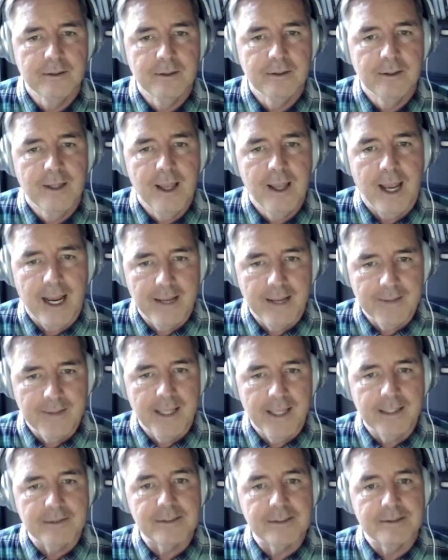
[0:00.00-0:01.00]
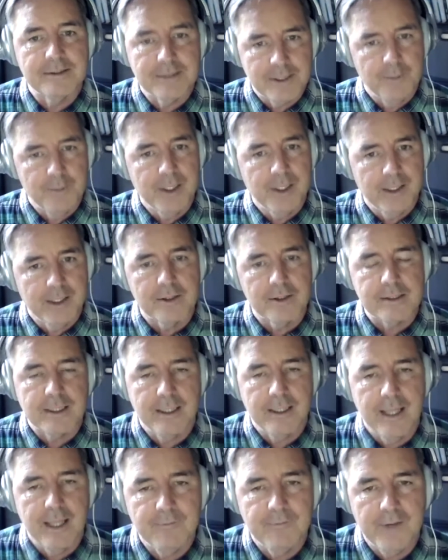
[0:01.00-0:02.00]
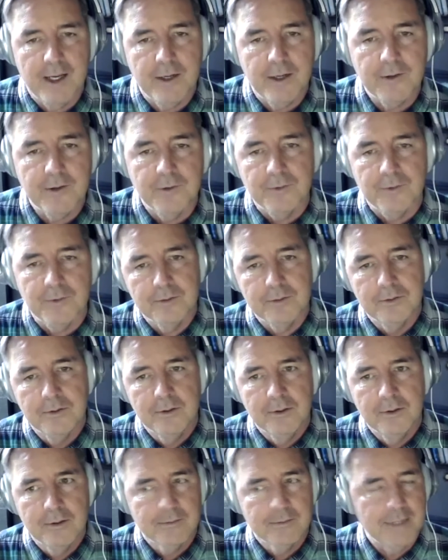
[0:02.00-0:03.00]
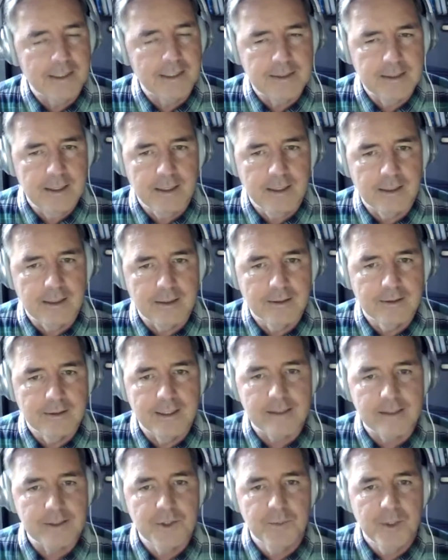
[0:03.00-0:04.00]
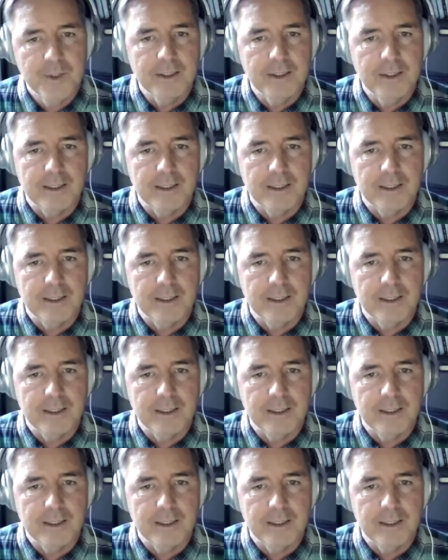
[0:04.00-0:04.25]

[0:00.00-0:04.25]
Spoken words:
and that somebody else can add value. That's it. That's humility.